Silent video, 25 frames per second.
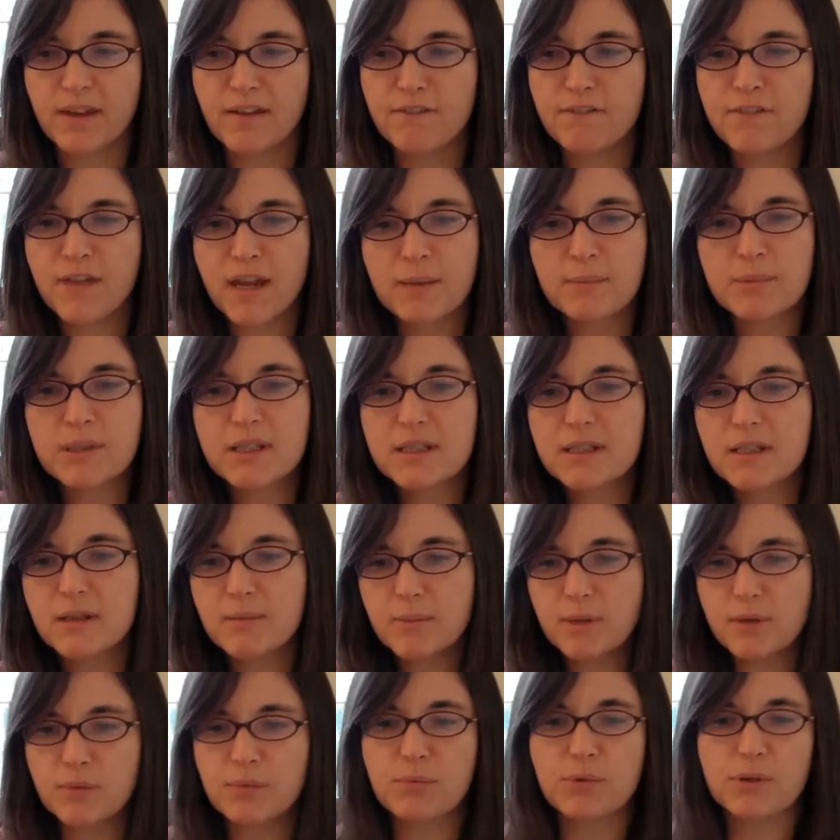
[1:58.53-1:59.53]
families can
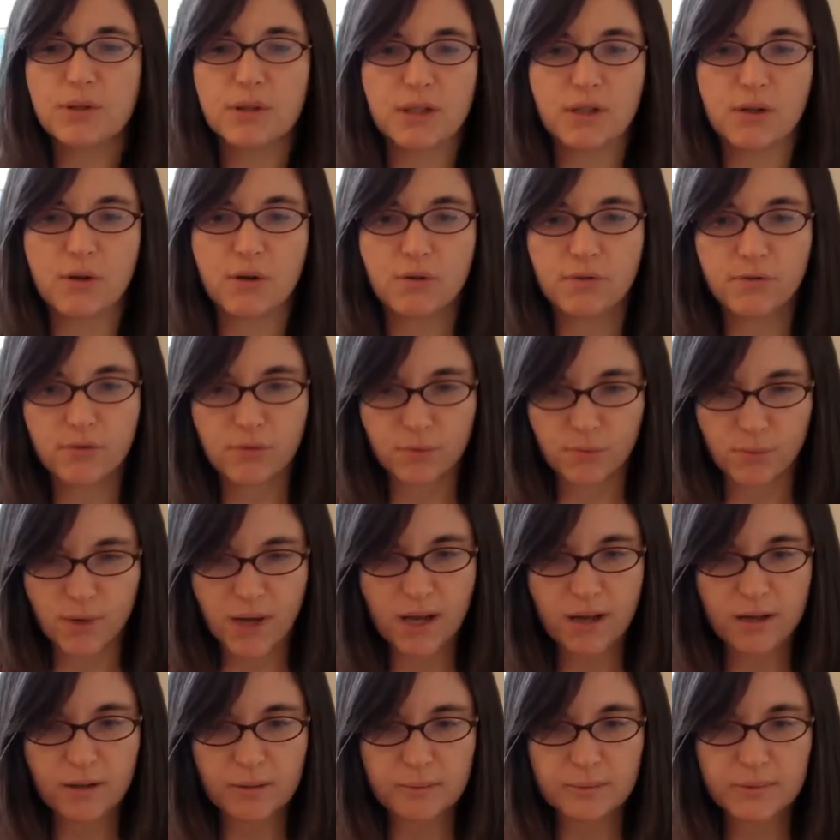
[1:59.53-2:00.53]
be really
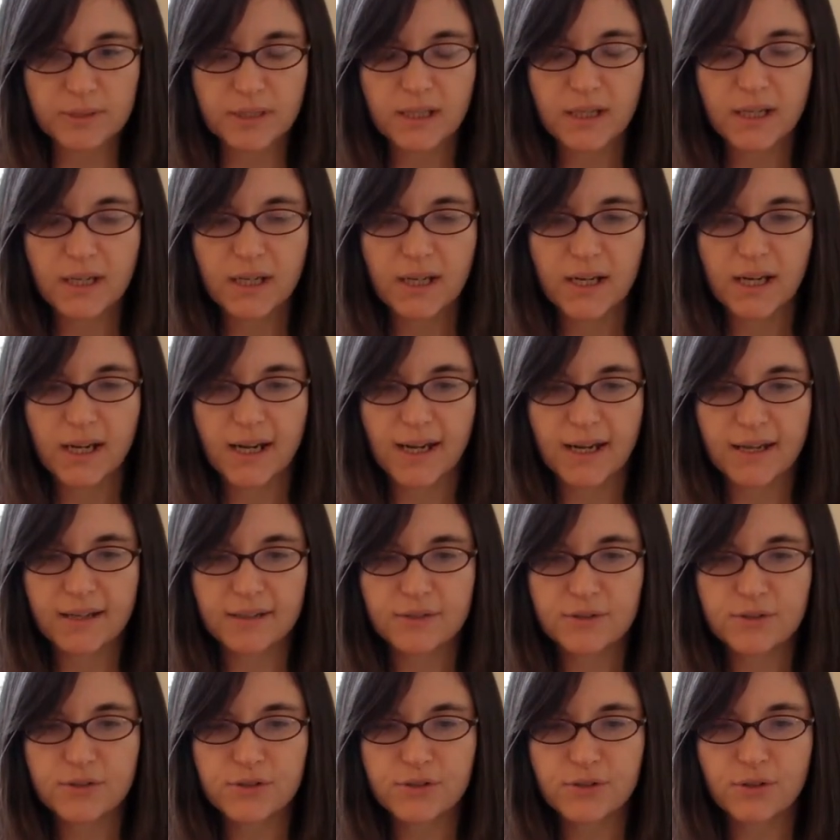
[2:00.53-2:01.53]
overwhelmed.
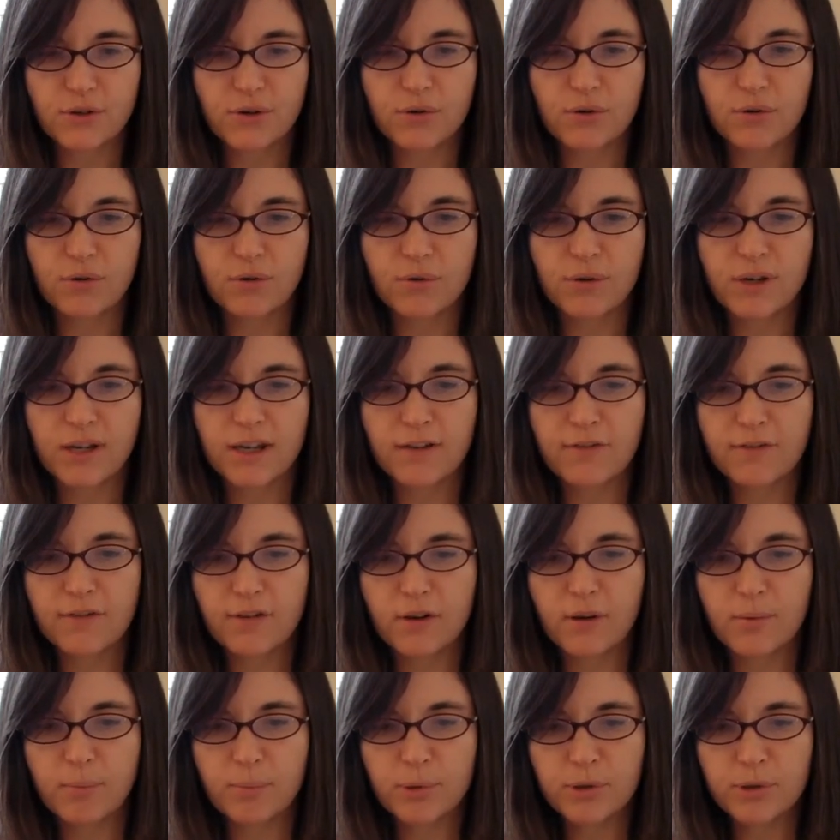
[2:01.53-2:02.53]
And so if a